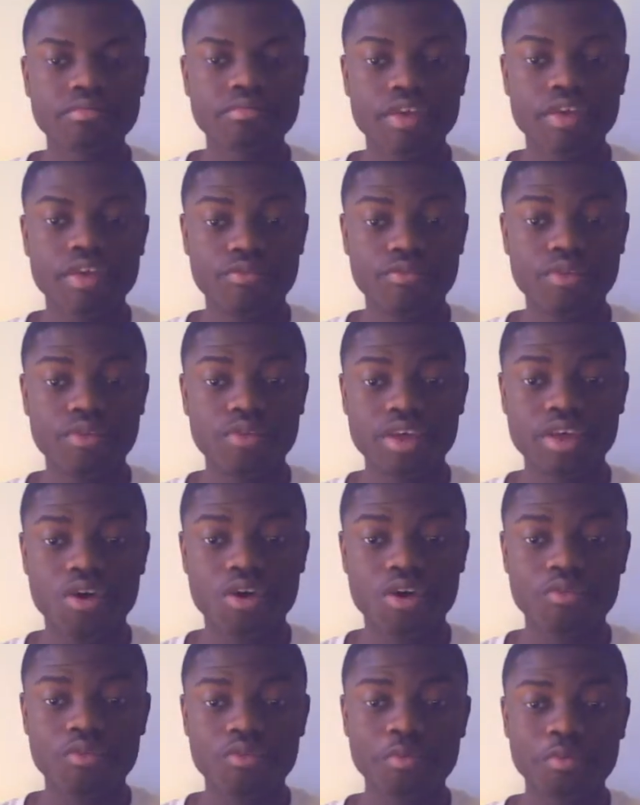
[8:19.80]
if you like
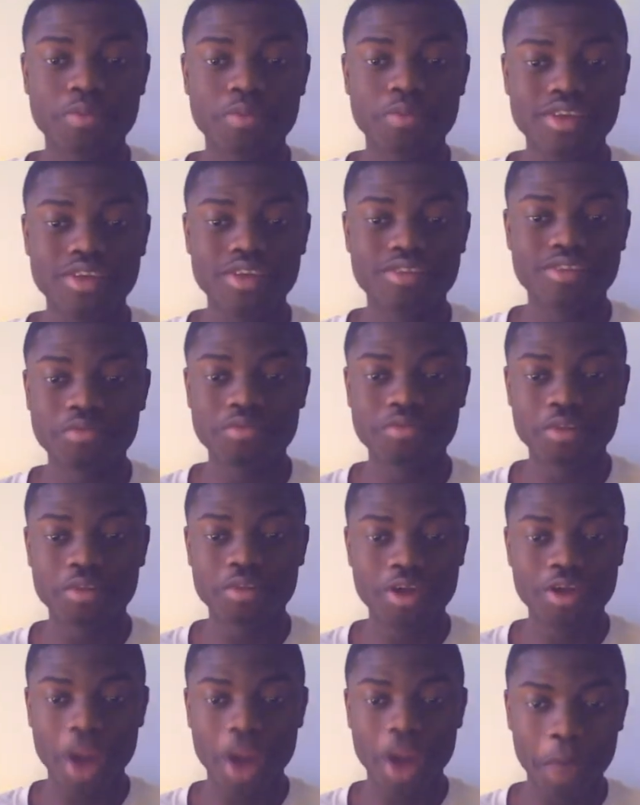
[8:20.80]
Gofer, please
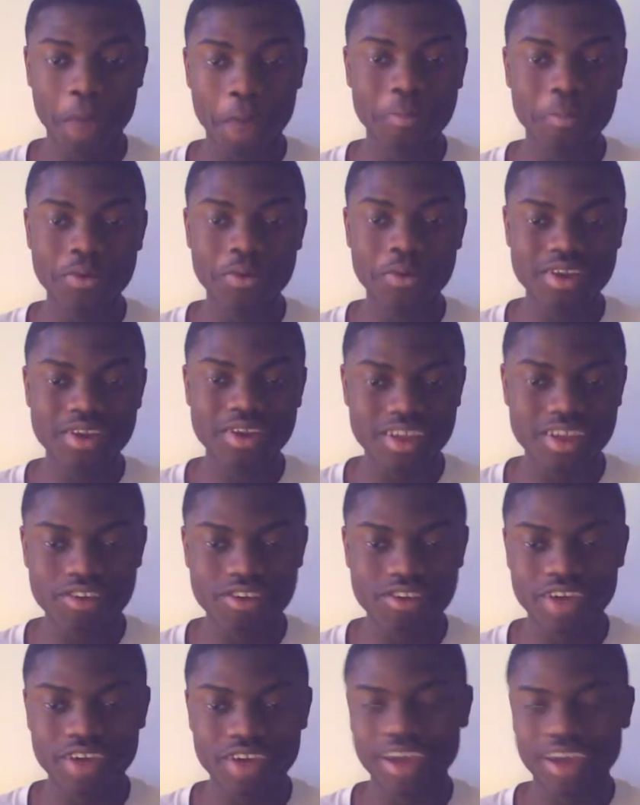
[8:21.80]
look it up, put it in
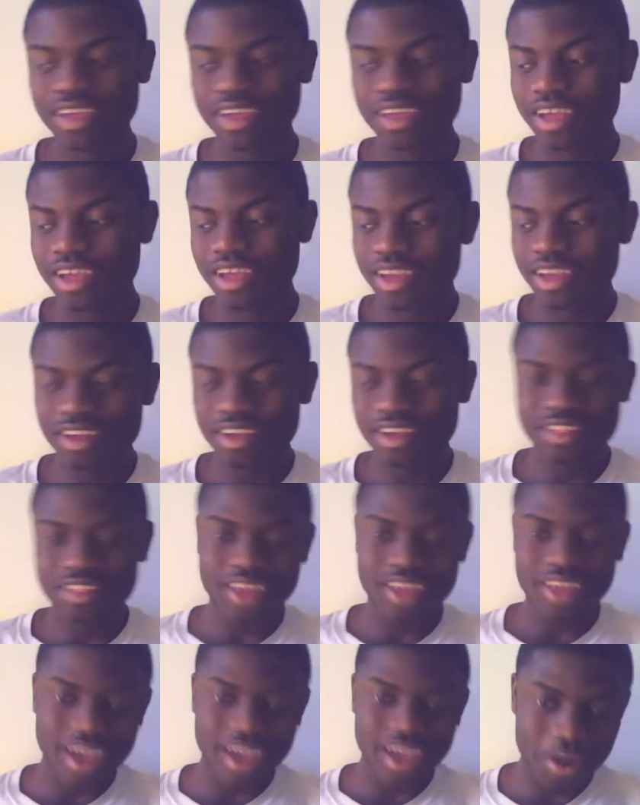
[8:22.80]
your deck because
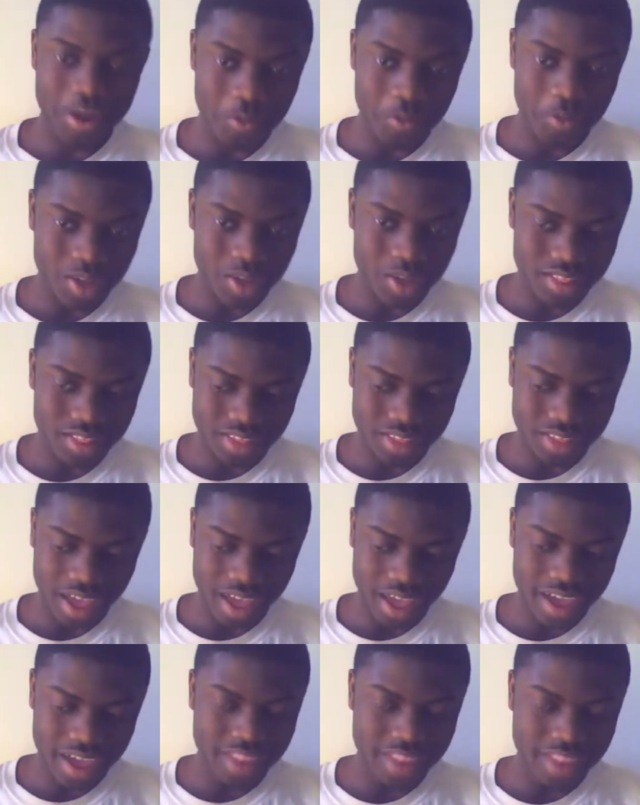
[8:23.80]
it wins.
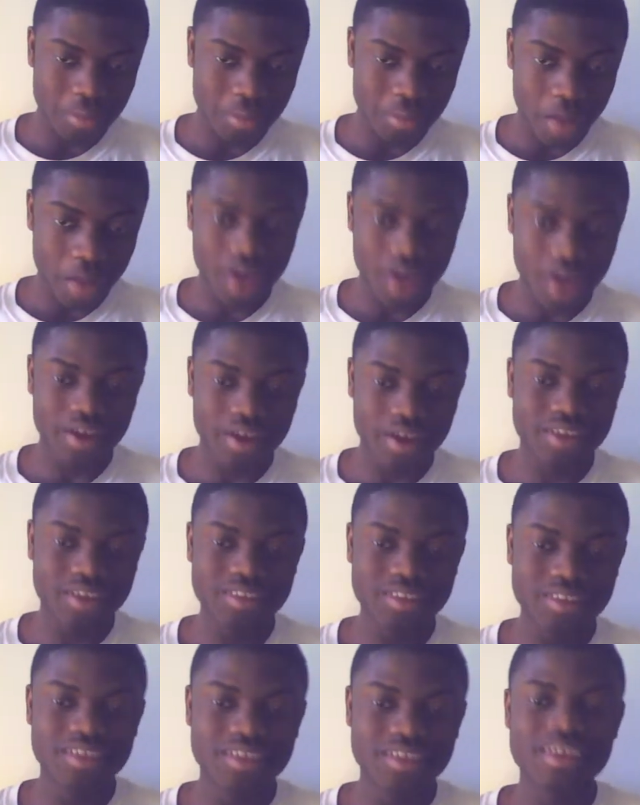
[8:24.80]
It's a monarch.
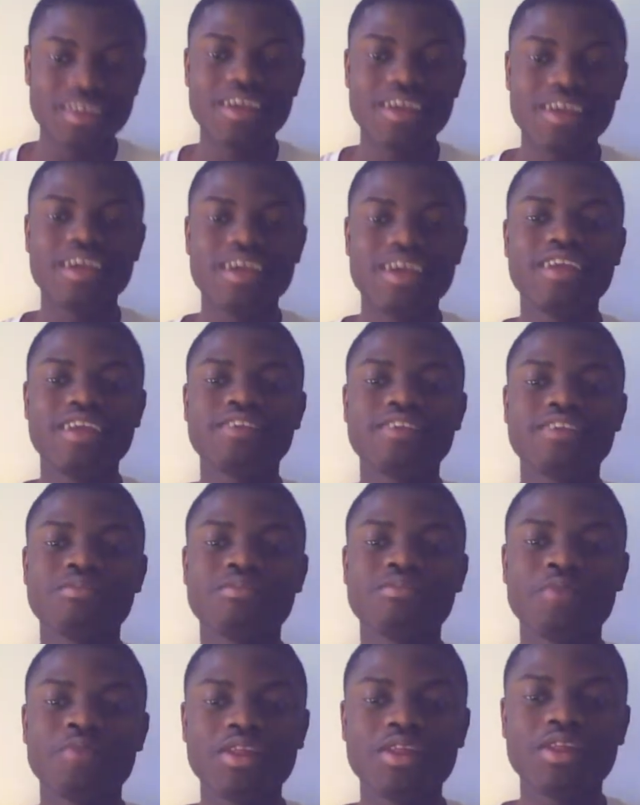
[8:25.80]
It is
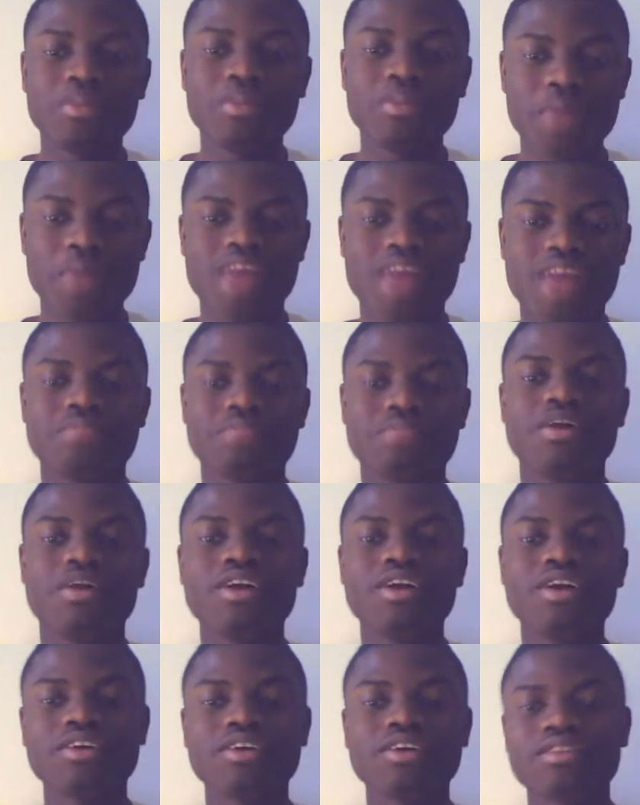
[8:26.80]
one of the best
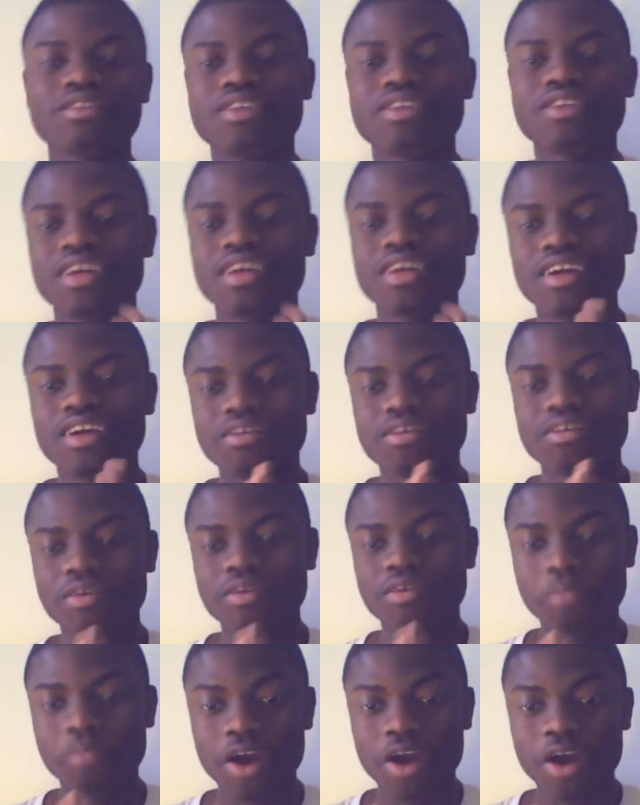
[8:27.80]
monarchs.
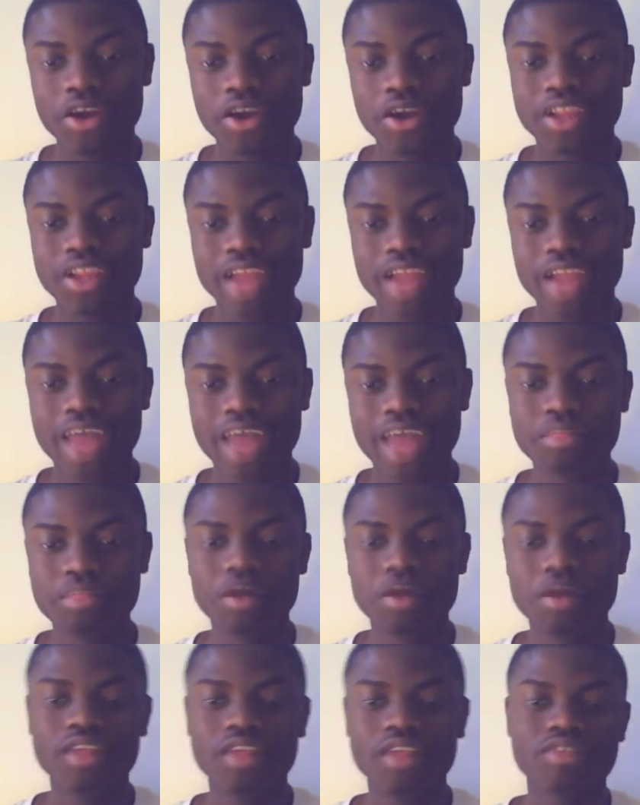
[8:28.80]
Well, monarch class
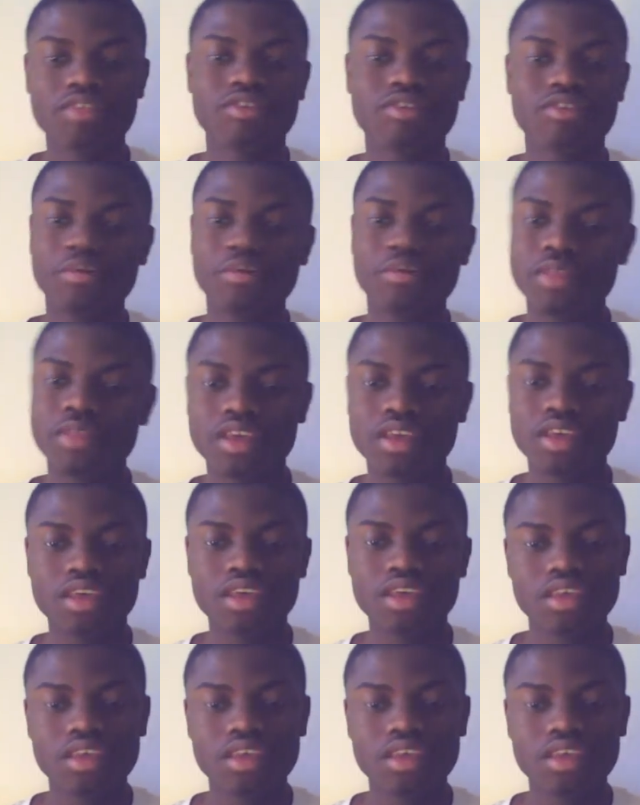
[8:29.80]
monsters. I mean, like,